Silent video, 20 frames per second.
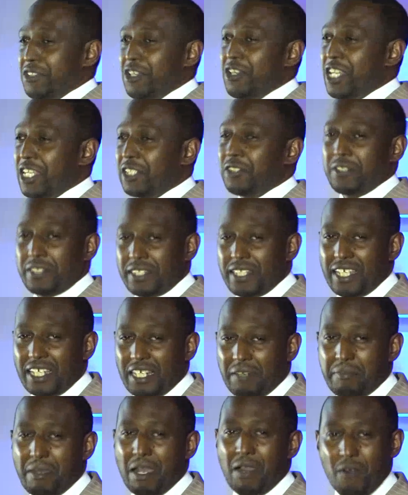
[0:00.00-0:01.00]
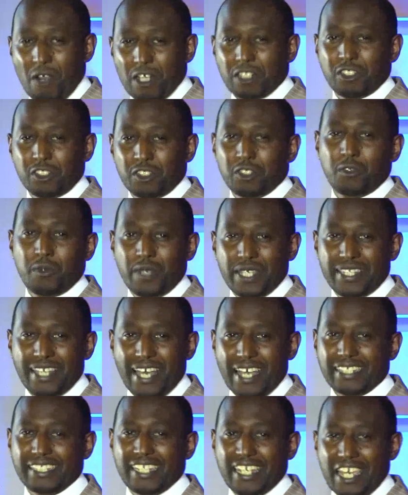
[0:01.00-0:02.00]
you need to think about what to do with
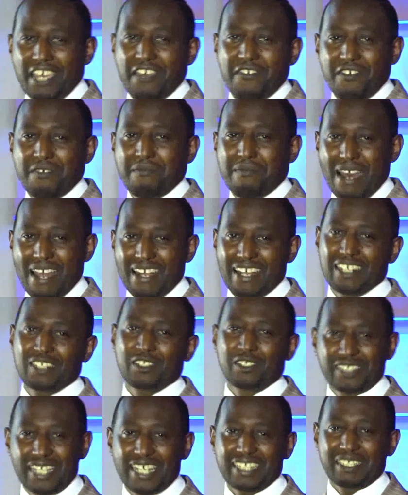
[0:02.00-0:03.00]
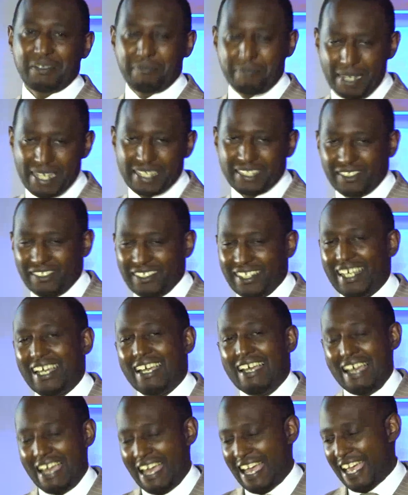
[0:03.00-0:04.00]
that if you're married to such a person.
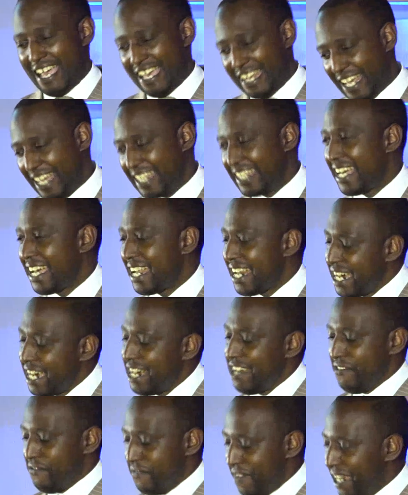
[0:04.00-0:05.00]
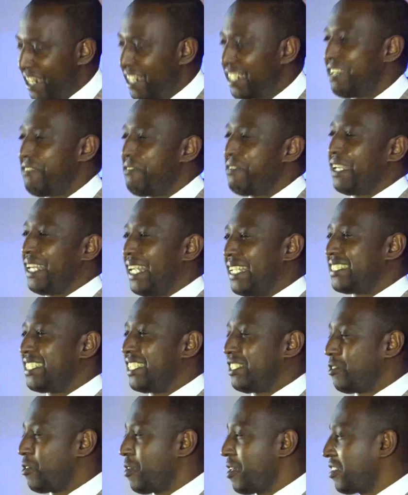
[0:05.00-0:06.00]
Another very difficult
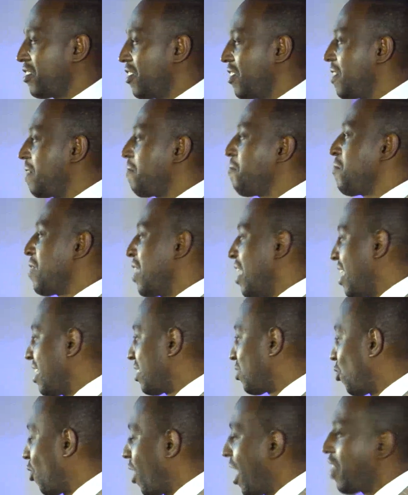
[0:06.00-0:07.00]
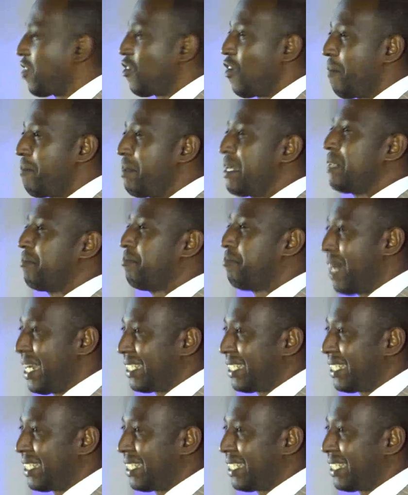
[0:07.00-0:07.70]
situation is where you are being